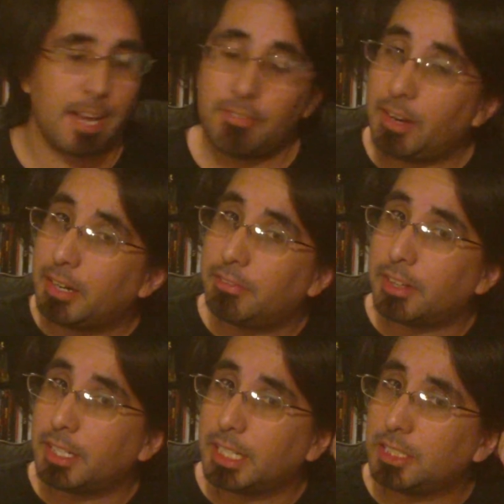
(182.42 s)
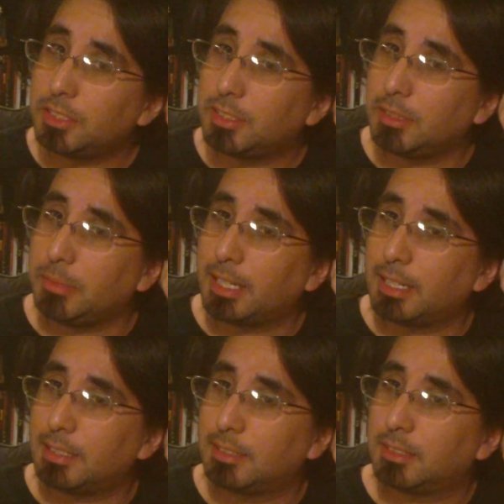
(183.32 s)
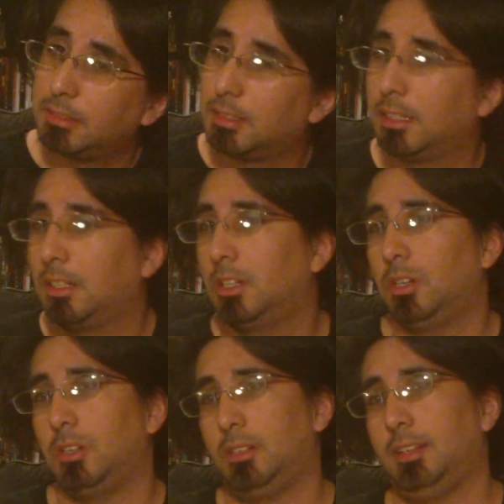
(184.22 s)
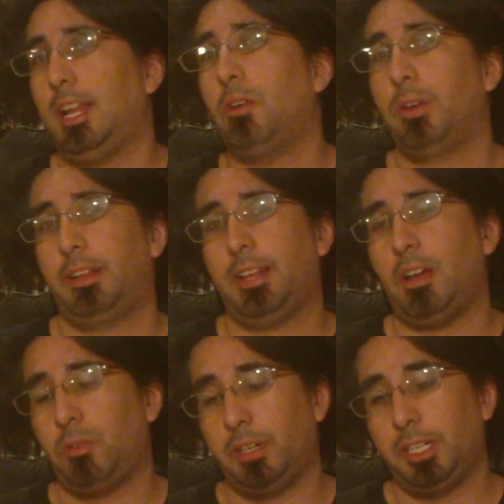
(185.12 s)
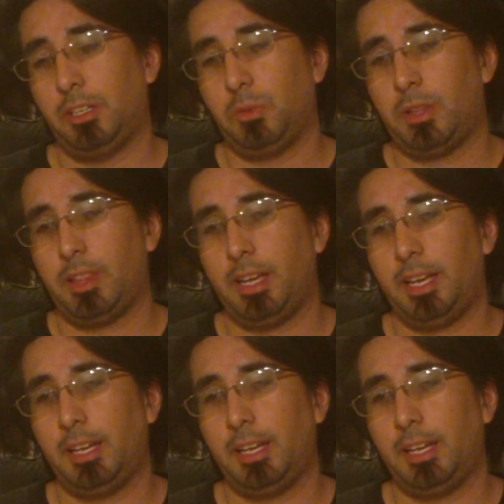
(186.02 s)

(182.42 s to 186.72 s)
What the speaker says: I find it very interesting because now we're dealing with